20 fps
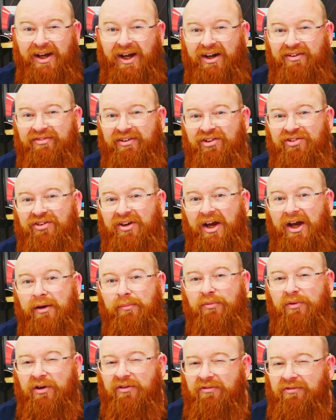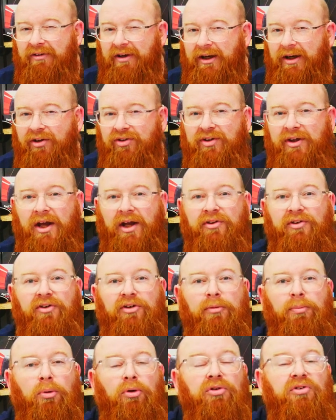and this time we really
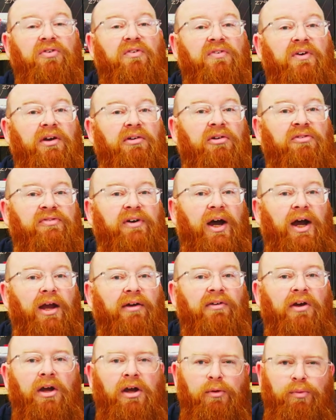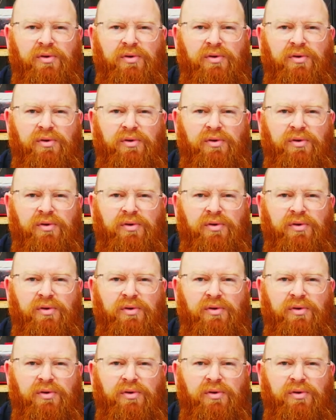started to push for Fera five